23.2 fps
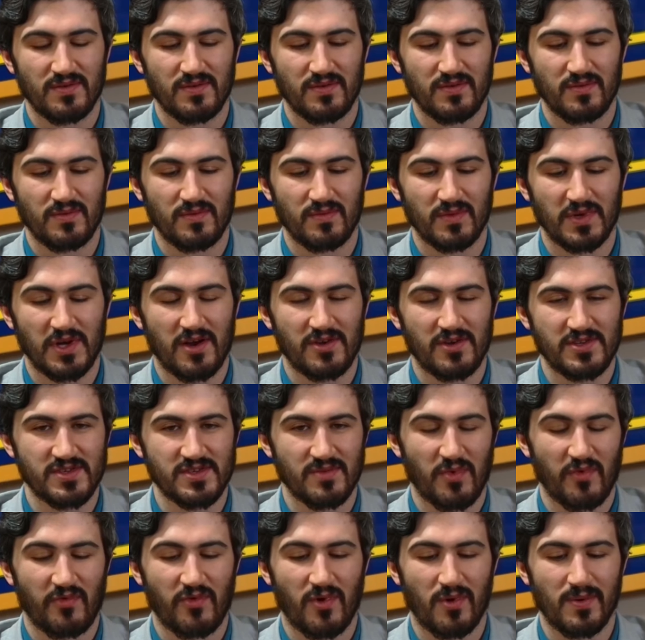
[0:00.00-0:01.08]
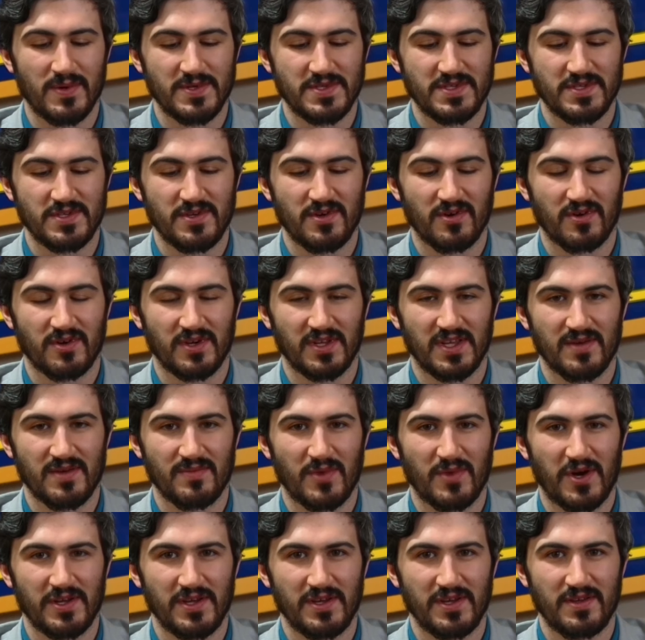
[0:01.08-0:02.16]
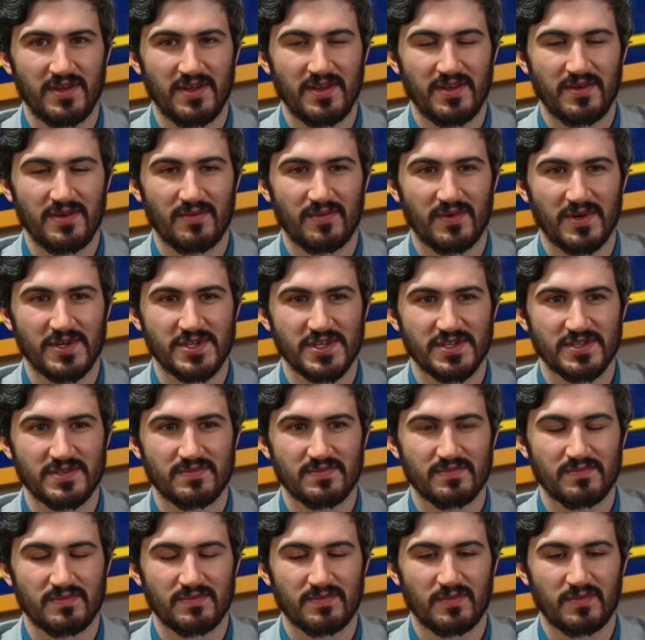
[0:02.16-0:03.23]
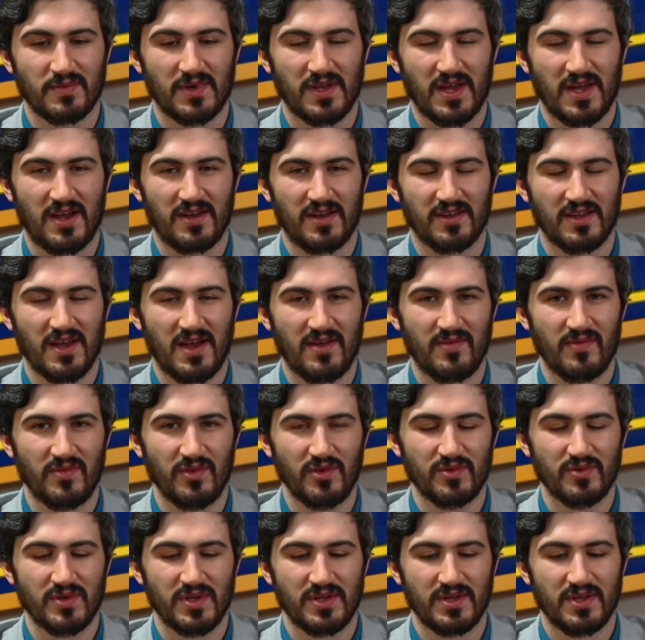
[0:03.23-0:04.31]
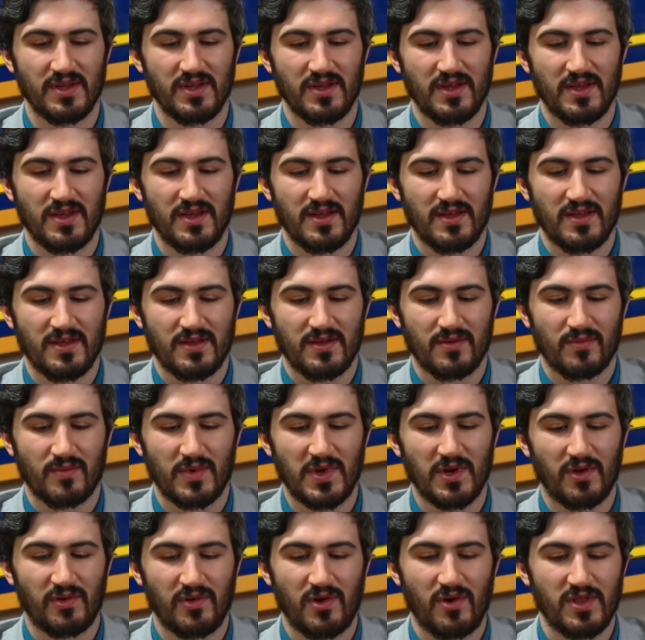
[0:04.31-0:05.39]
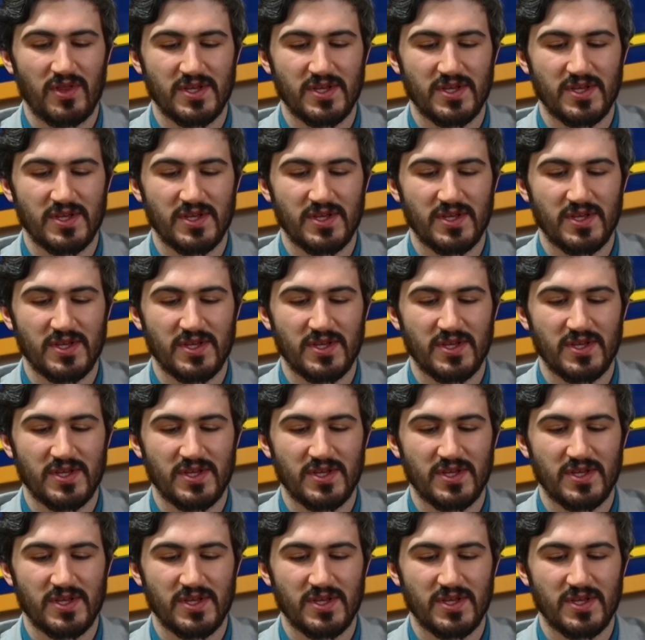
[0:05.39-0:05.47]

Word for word: regardless of performance, you're going to get money, which is kind of convoluted. We don't know this